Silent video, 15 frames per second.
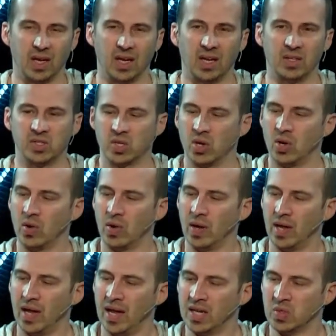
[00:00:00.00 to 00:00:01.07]
And so
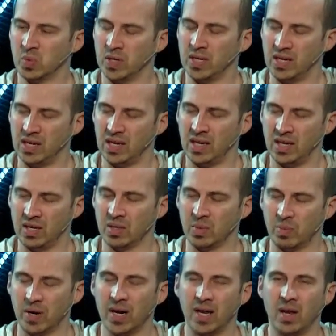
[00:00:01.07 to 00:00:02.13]
as we eat of the
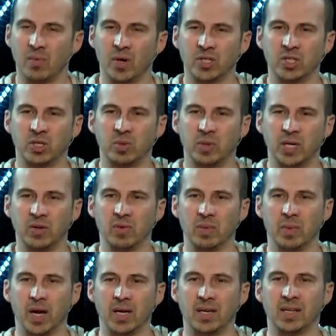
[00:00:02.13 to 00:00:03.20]
bread, I want you to be
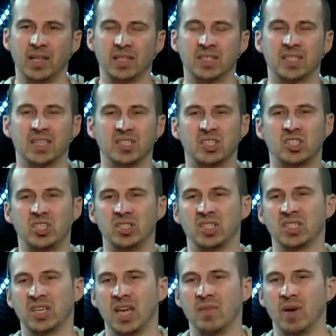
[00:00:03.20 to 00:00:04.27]
reminded that since Jesus
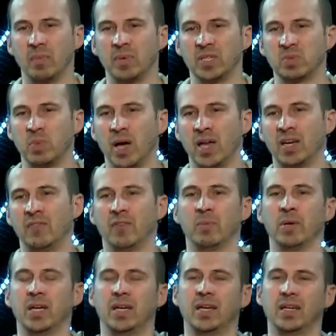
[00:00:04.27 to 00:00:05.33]
gave up his body for
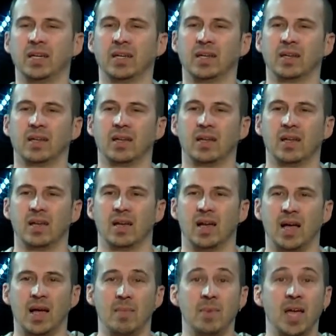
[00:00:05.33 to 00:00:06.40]
me,
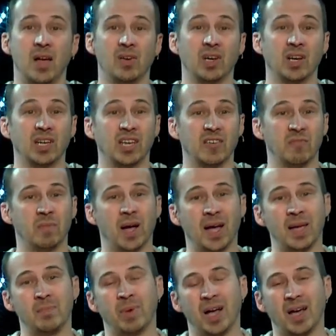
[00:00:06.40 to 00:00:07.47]
I'm now going to give my
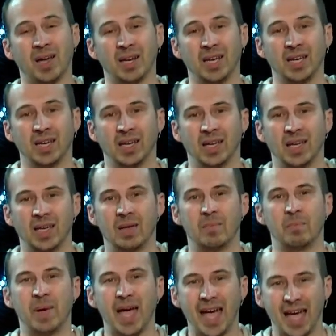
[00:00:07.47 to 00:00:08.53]
body
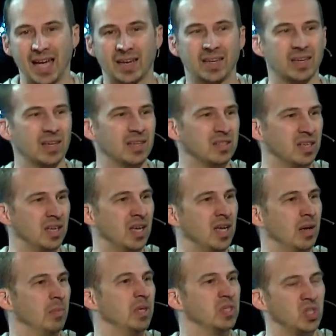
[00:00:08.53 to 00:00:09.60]
back to
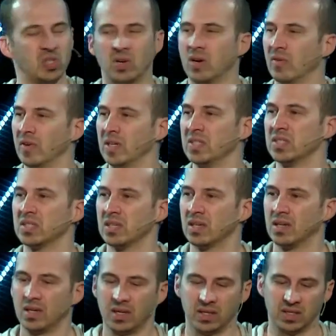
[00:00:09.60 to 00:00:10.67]
him in service
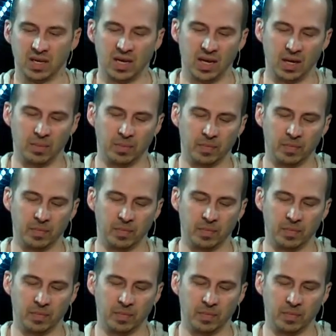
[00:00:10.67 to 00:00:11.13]
to him.